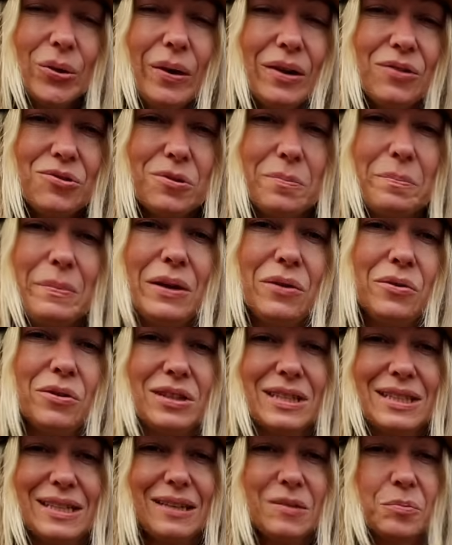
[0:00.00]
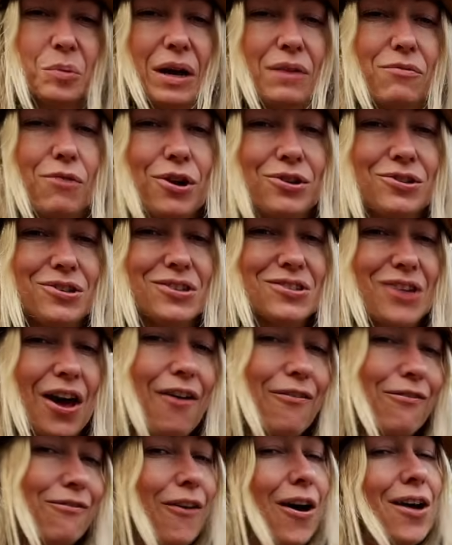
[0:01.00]
200mm disc brake rotors
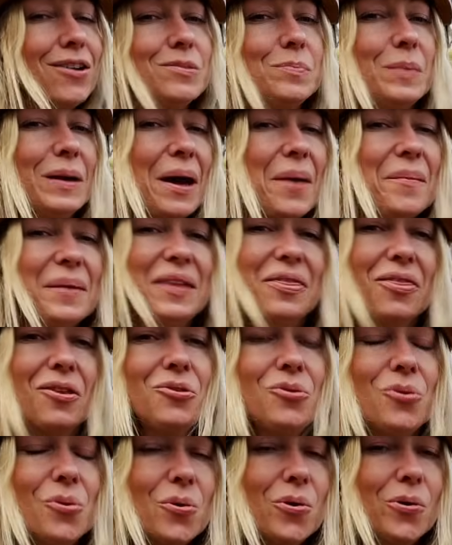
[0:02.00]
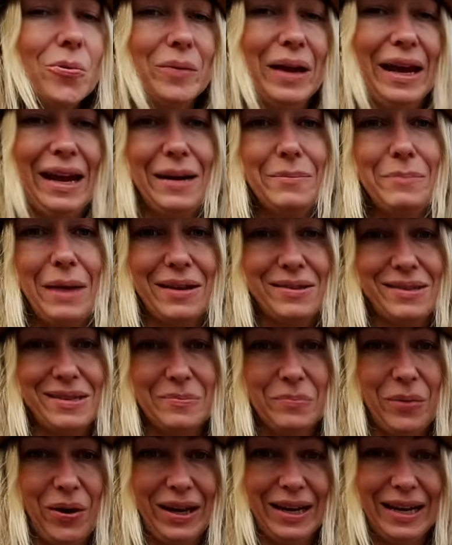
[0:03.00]
are fast becoming the norm in
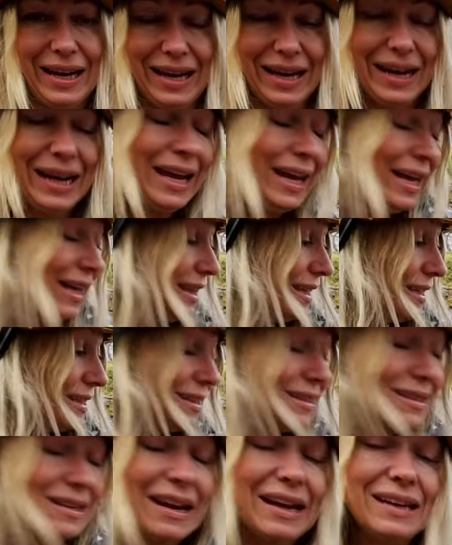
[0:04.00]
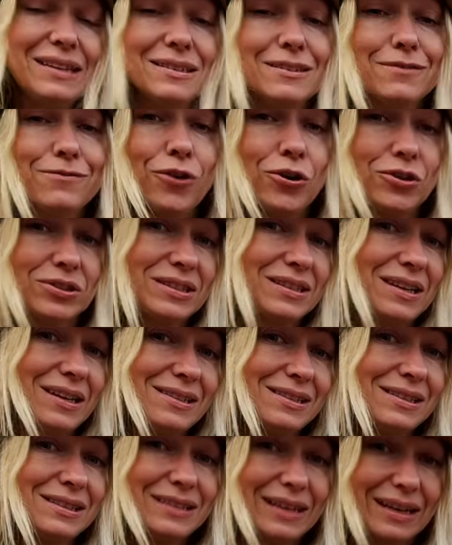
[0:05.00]
mountain biking. This is the latest Fox
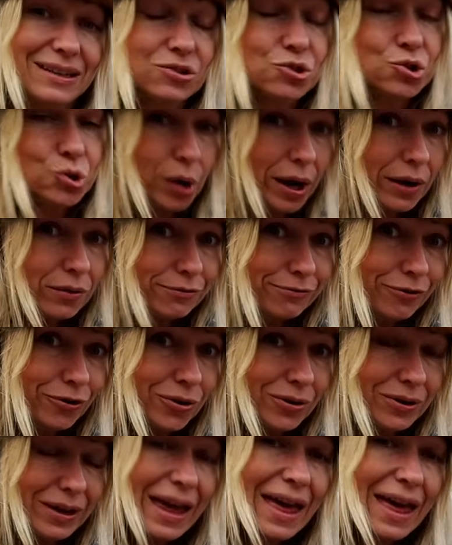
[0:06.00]
36 trail fork